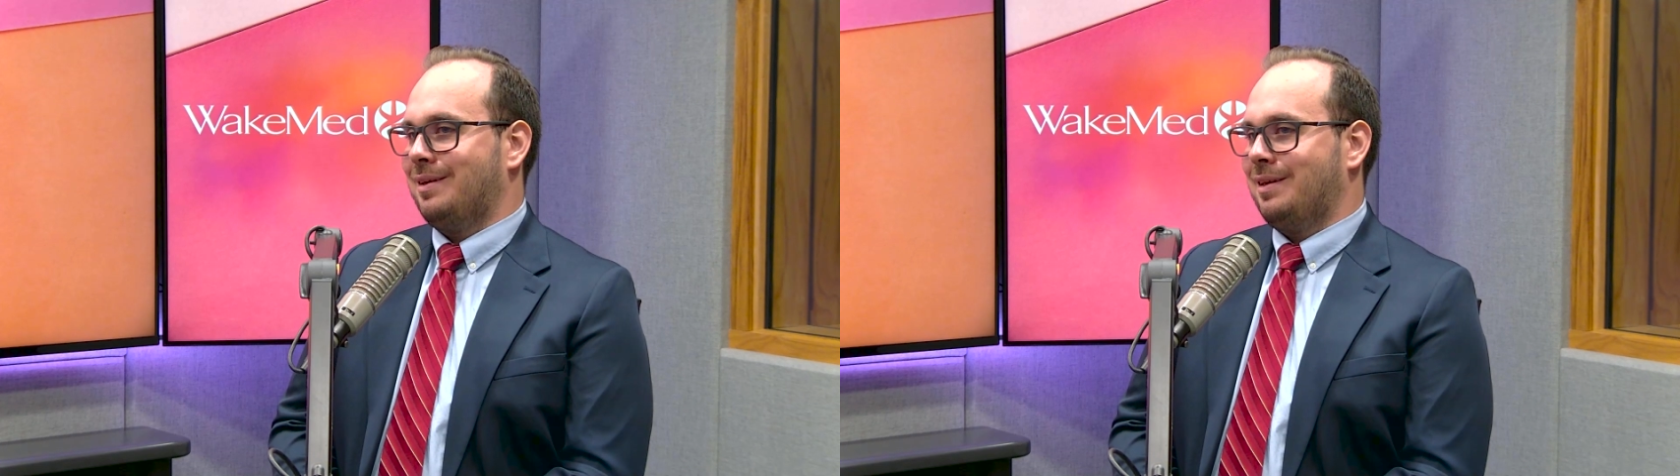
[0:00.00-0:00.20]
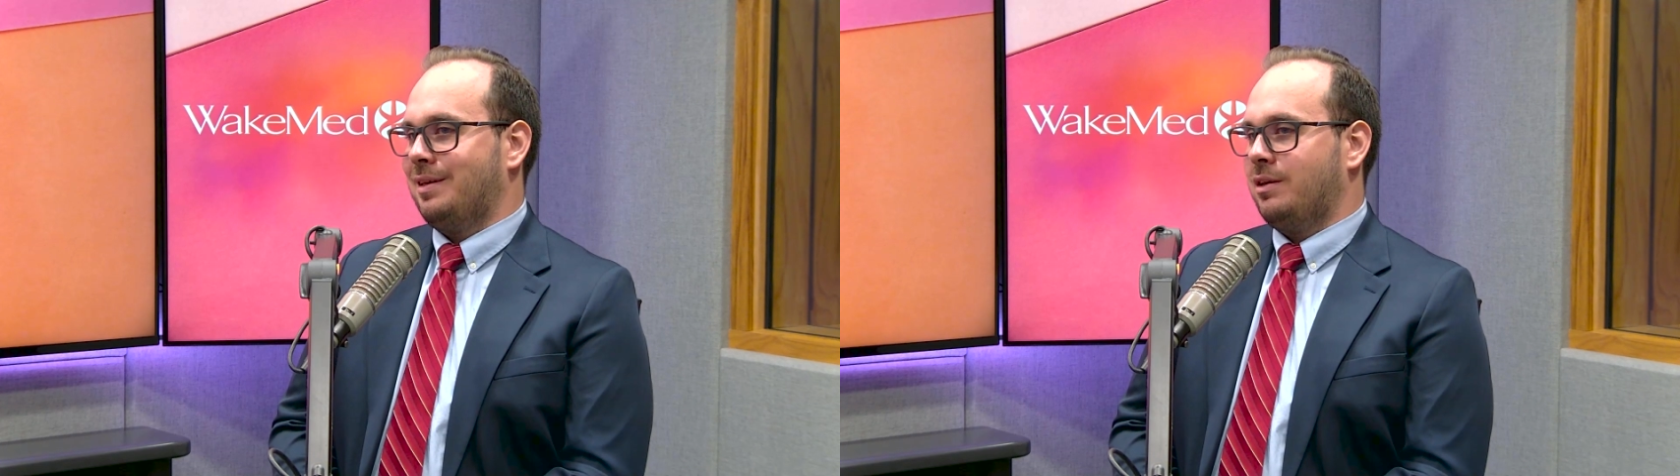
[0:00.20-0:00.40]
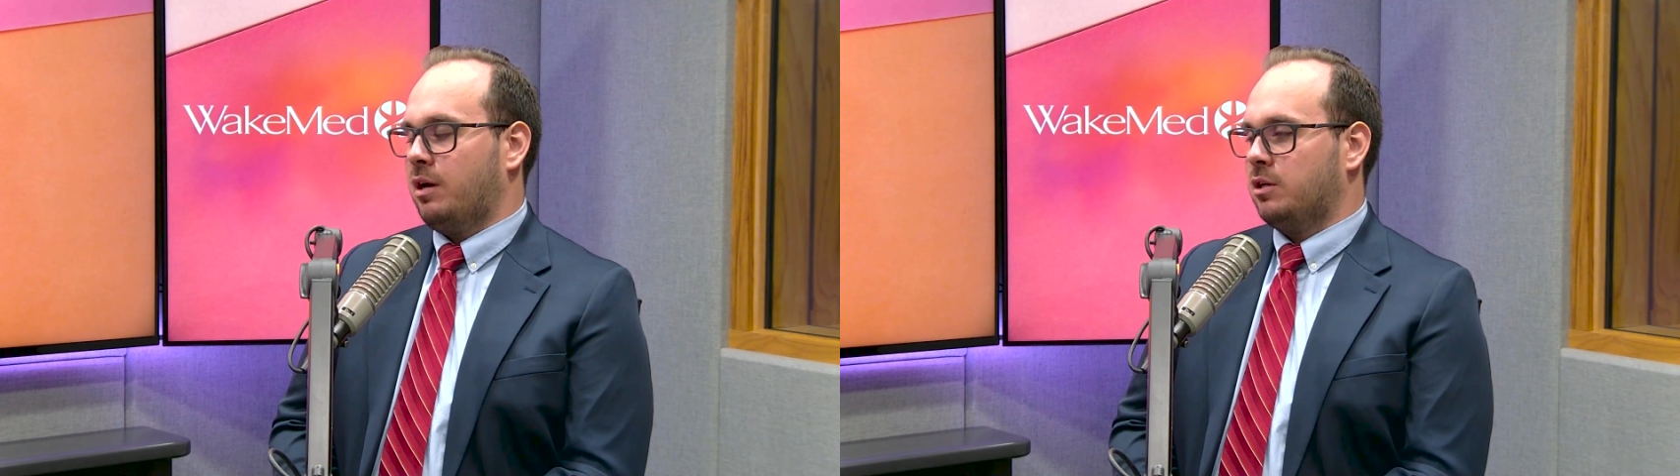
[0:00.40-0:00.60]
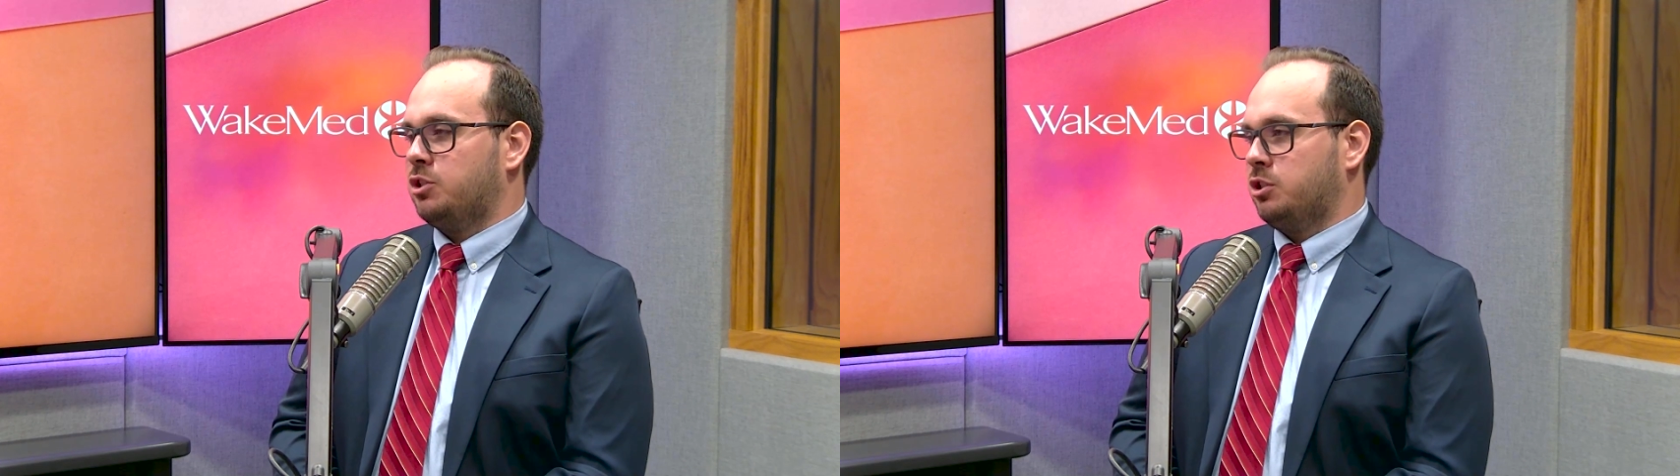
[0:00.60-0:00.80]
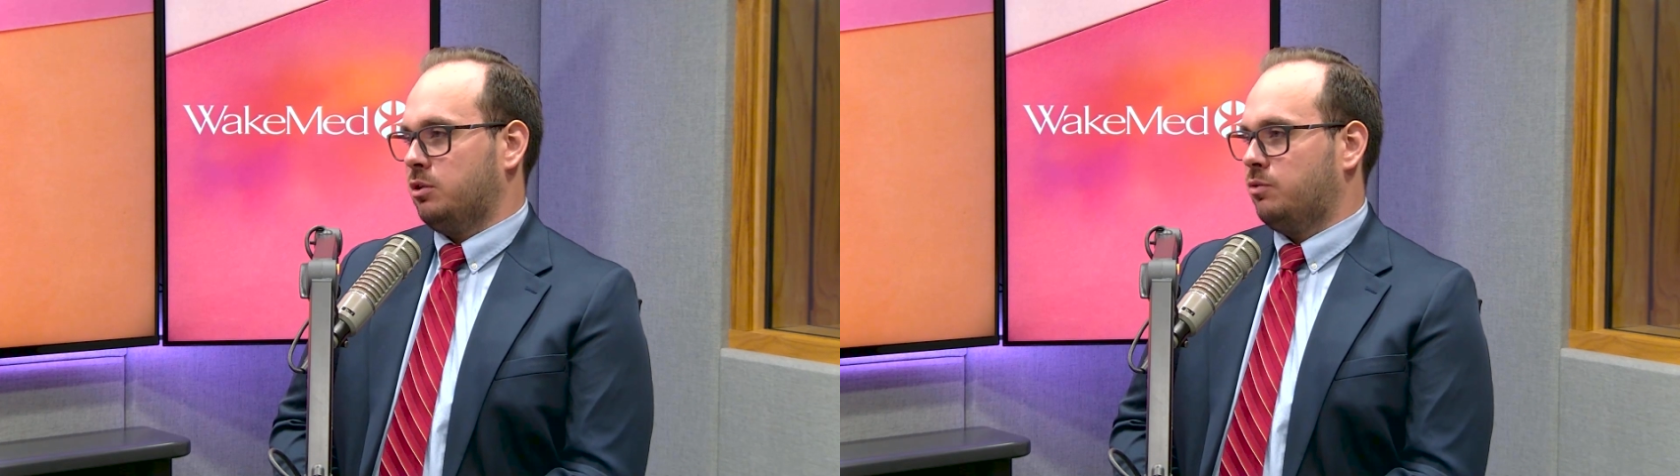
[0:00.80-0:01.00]
young
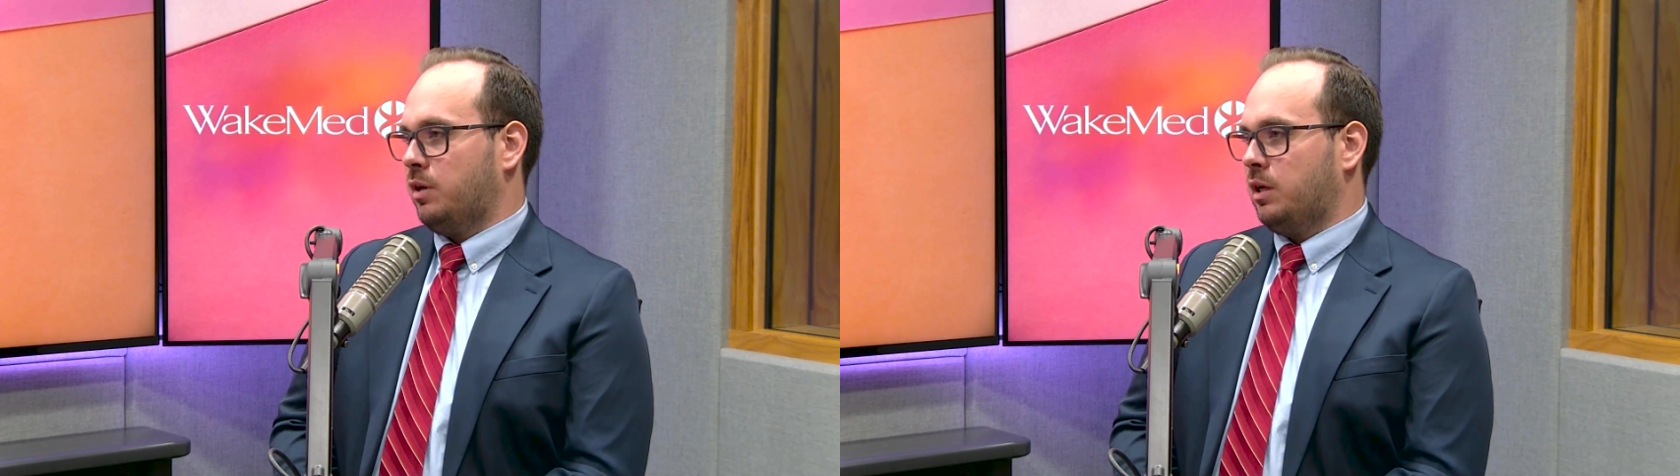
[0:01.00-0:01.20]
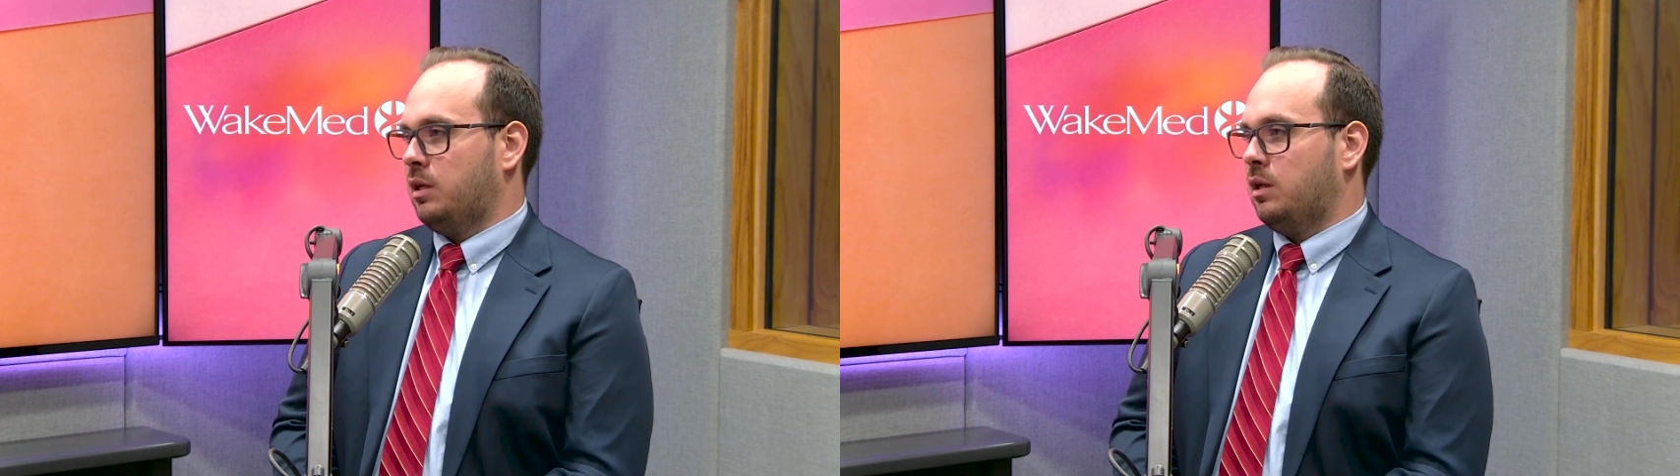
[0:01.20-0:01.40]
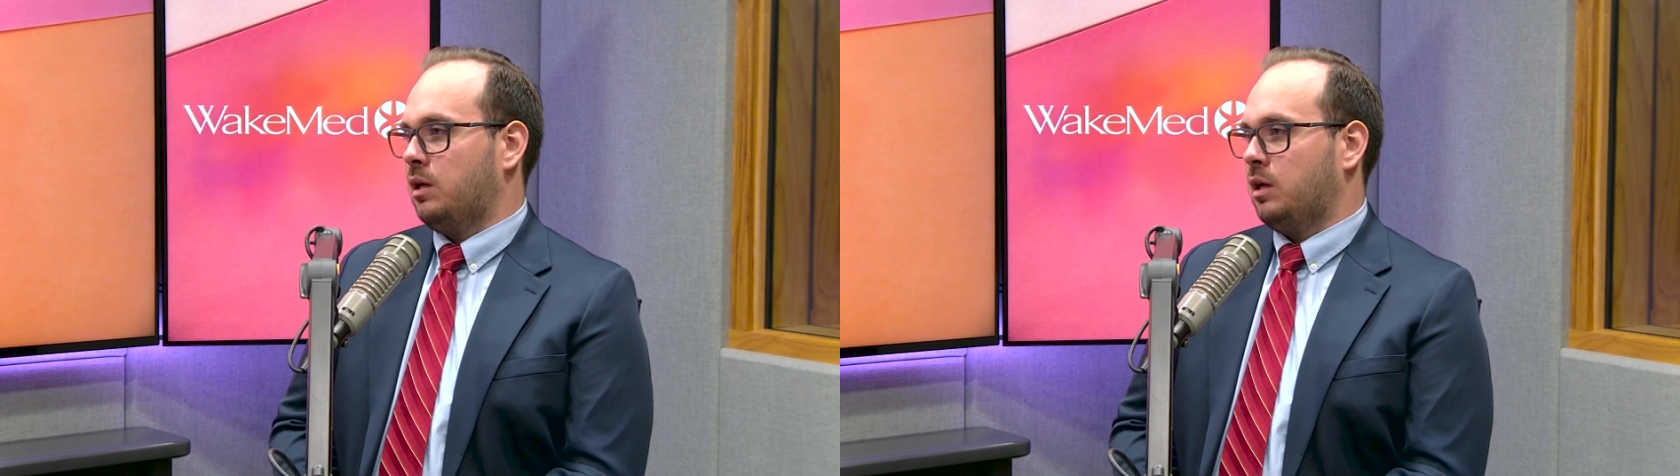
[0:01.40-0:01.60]
children